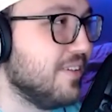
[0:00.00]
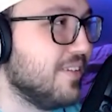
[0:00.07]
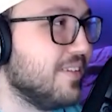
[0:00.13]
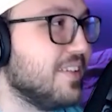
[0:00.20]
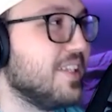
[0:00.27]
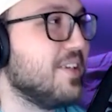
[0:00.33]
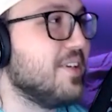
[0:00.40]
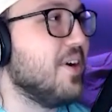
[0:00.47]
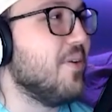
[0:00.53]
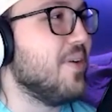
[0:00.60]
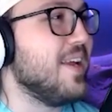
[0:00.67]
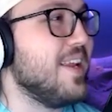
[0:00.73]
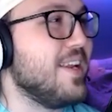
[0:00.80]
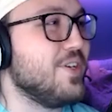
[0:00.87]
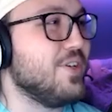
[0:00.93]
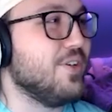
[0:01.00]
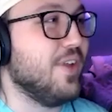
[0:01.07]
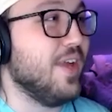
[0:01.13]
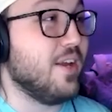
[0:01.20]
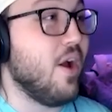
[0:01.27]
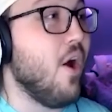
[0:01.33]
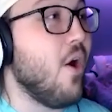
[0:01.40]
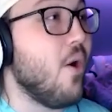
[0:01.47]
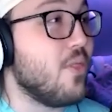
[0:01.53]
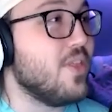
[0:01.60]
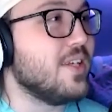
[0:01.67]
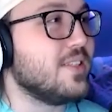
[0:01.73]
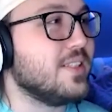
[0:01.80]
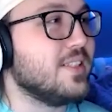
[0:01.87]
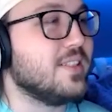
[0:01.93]
you know, and you're like,
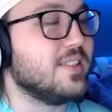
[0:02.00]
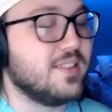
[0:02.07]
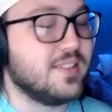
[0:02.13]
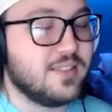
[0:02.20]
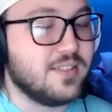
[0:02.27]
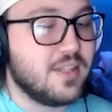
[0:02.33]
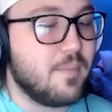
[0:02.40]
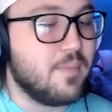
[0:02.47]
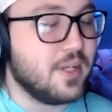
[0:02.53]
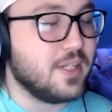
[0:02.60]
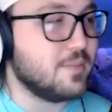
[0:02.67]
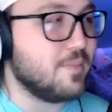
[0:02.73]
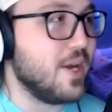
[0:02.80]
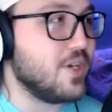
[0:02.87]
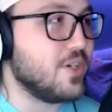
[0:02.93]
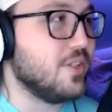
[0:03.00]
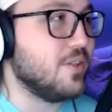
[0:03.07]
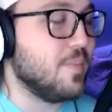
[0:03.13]
this is something special.